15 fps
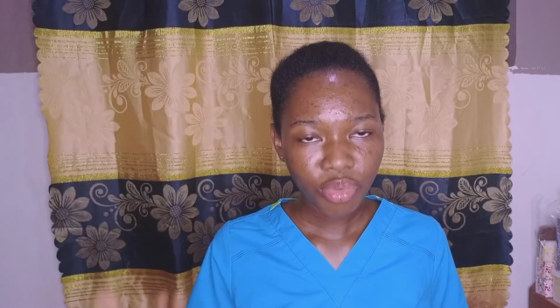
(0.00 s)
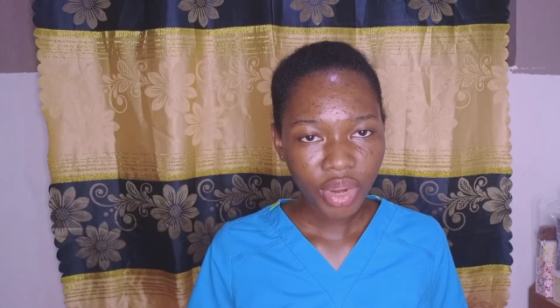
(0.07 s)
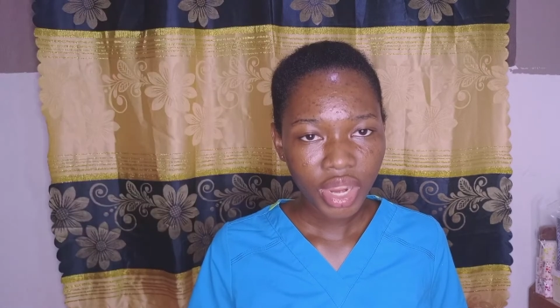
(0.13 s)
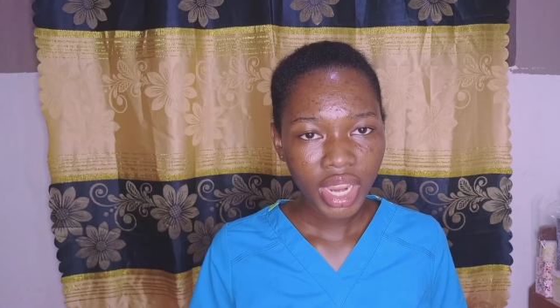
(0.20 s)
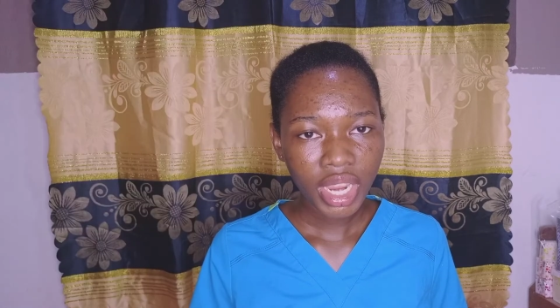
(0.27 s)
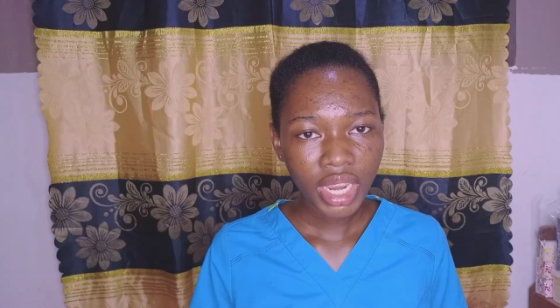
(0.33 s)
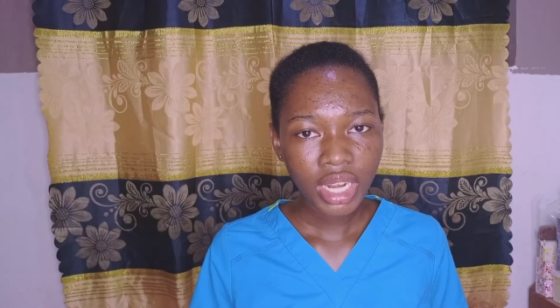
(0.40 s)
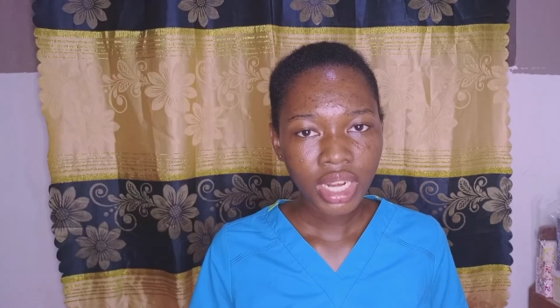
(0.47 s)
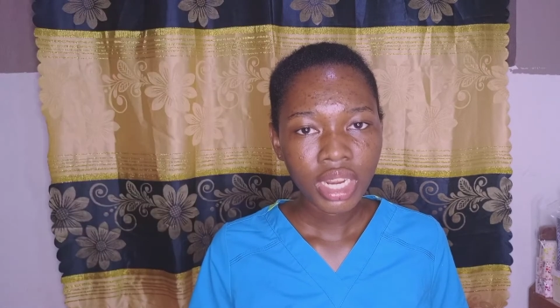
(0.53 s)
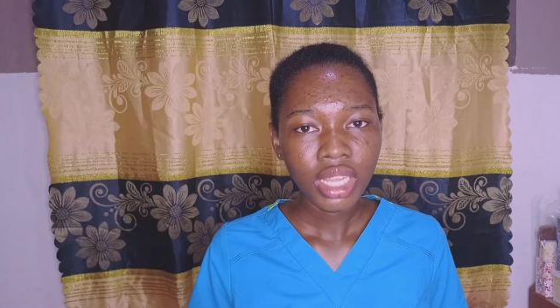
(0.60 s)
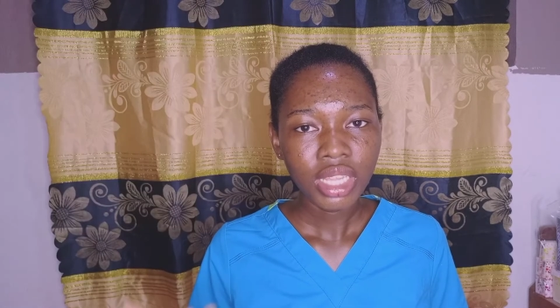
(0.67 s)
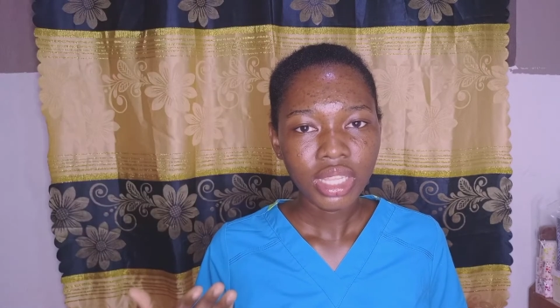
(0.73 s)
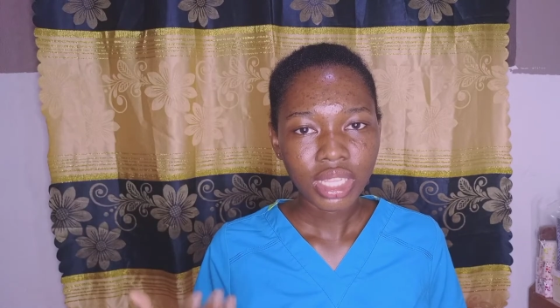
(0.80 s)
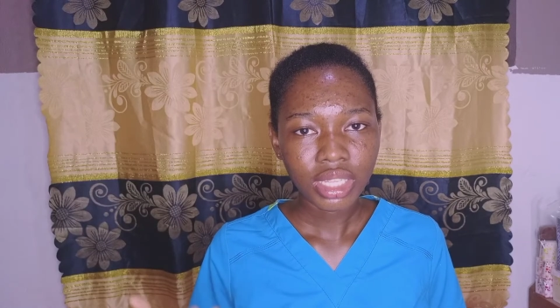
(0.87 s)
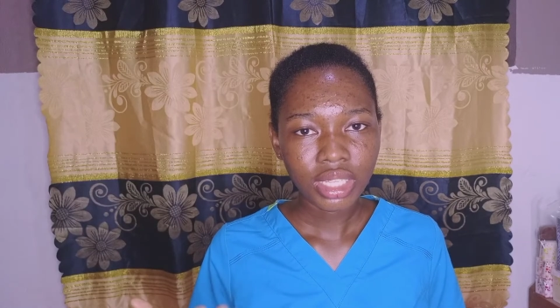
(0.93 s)
brain
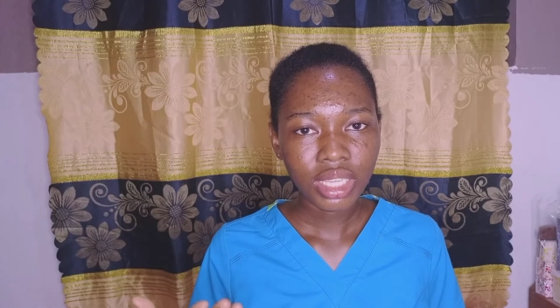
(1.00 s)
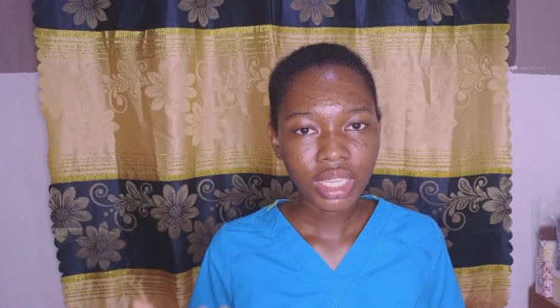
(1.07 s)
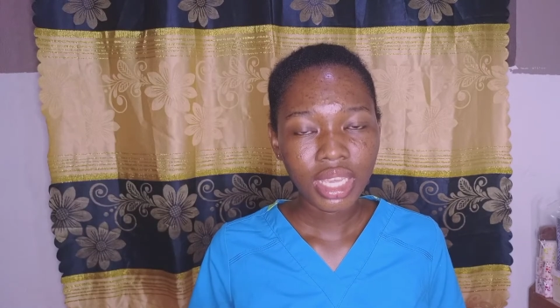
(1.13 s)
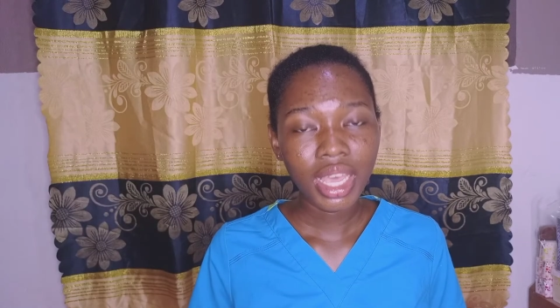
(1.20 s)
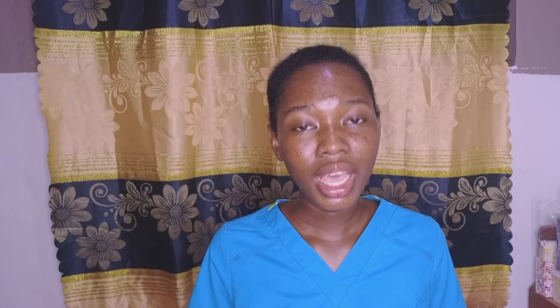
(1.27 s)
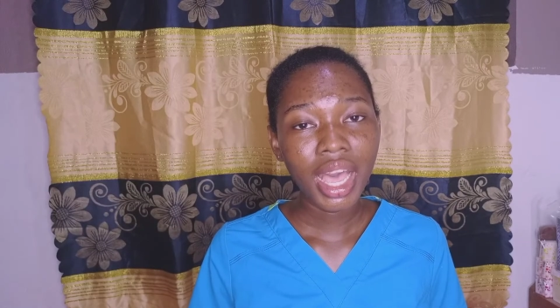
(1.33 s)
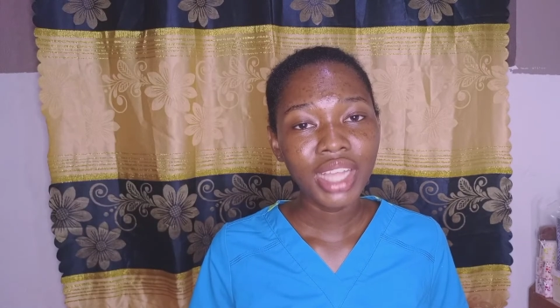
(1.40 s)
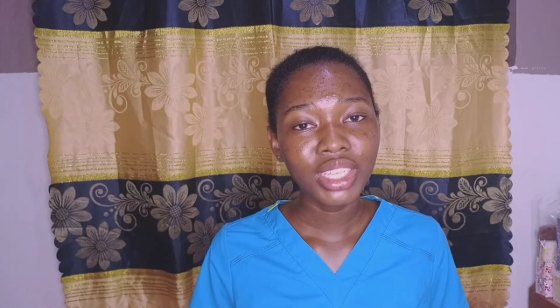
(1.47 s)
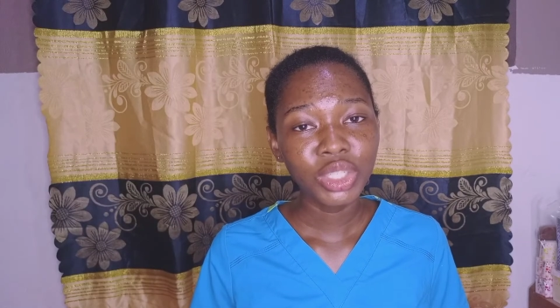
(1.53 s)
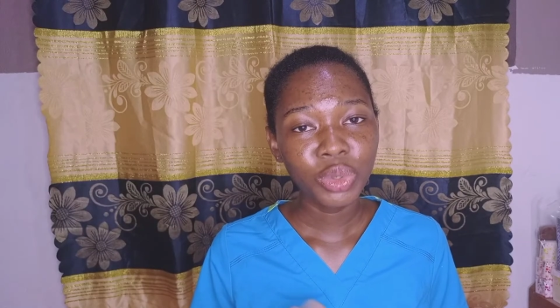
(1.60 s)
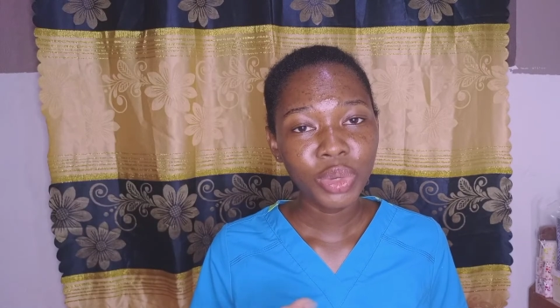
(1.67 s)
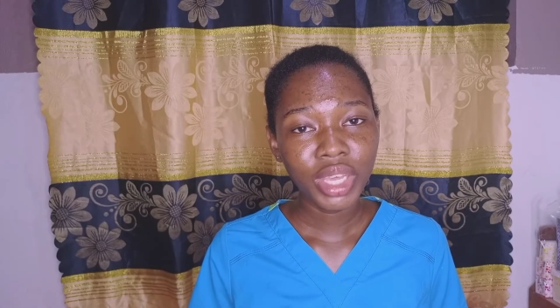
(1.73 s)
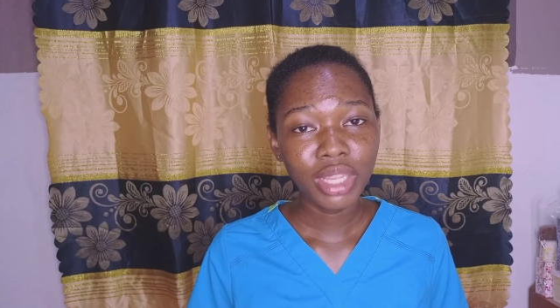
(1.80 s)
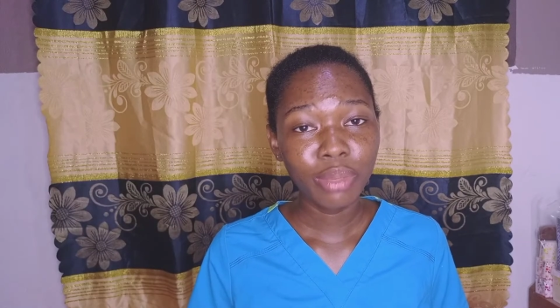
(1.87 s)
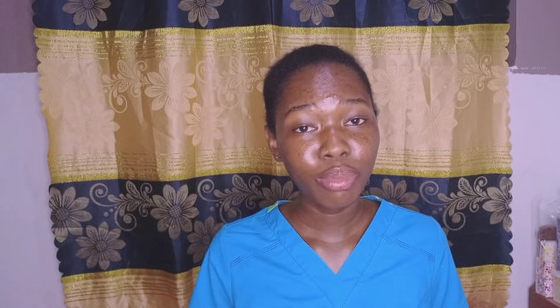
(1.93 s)
doesn't get
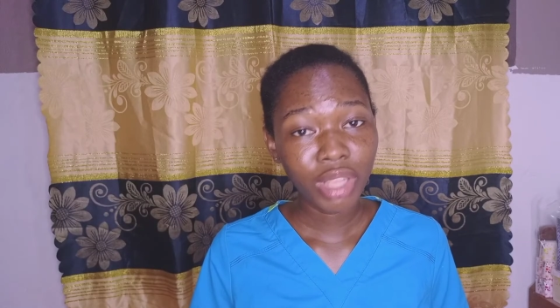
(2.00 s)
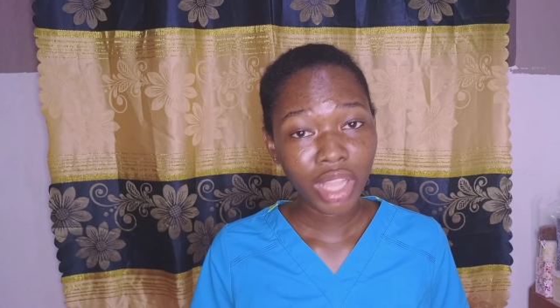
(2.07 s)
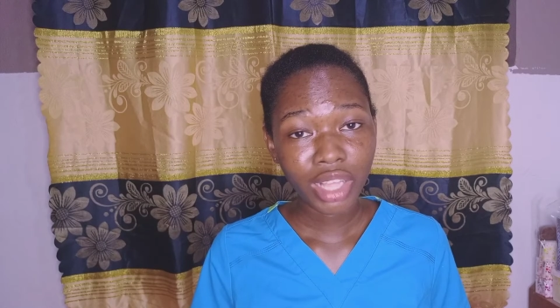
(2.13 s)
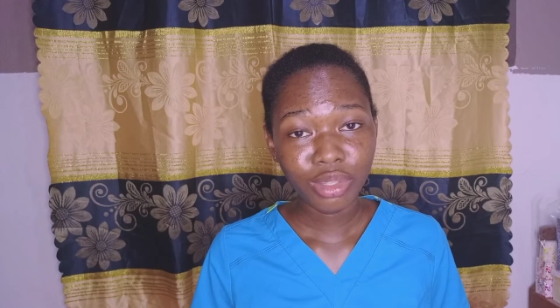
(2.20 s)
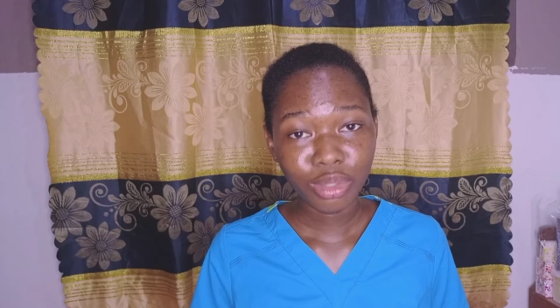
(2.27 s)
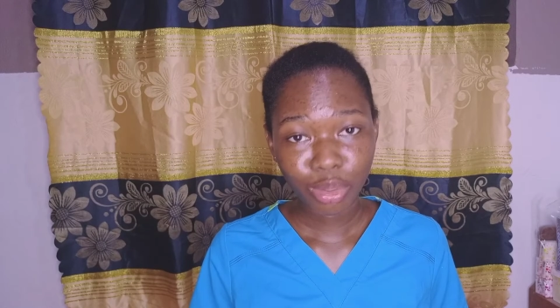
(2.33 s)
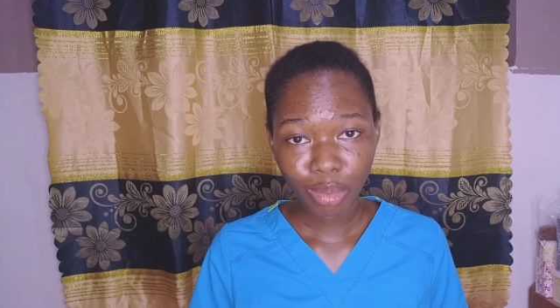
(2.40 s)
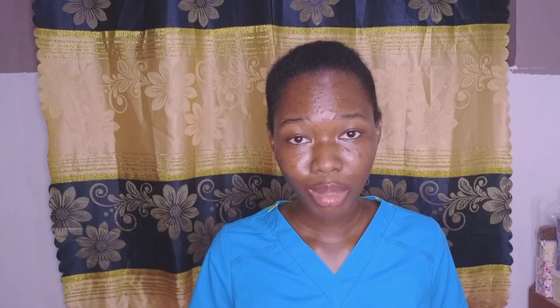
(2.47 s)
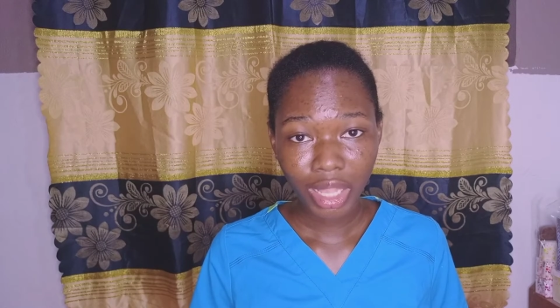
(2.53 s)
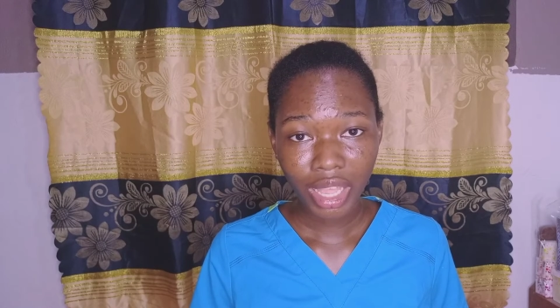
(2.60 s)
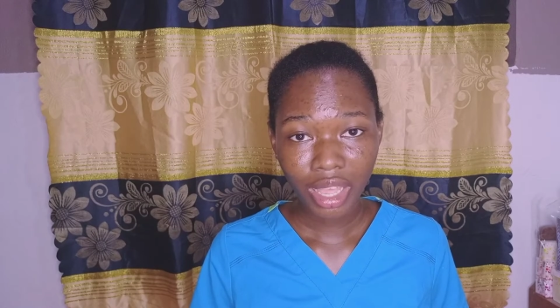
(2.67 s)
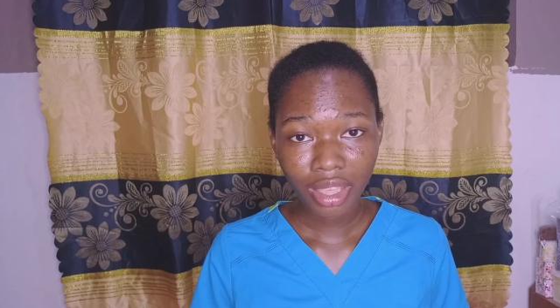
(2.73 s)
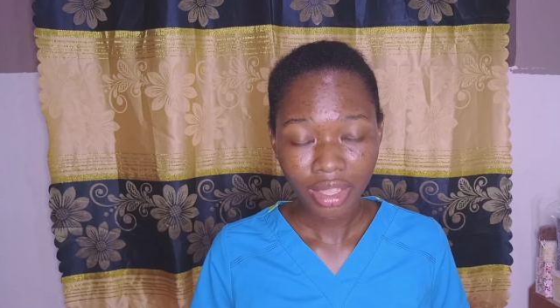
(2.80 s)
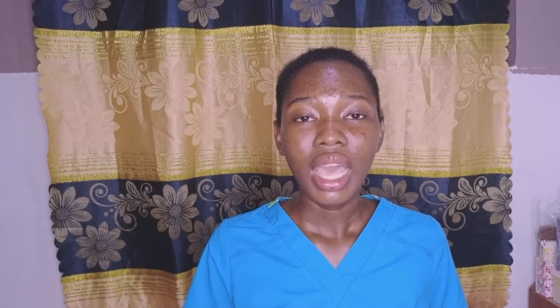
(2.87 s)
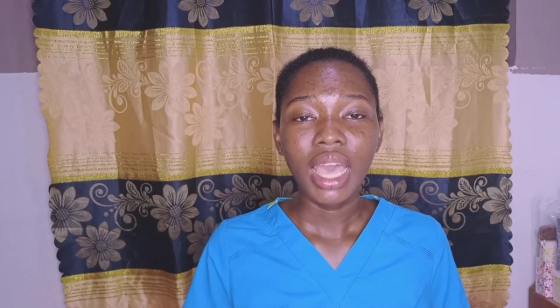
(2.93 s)
adequate blood
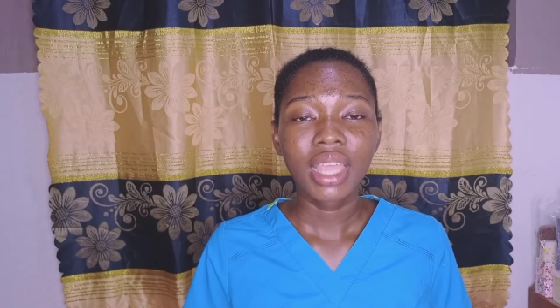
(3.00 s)
supply,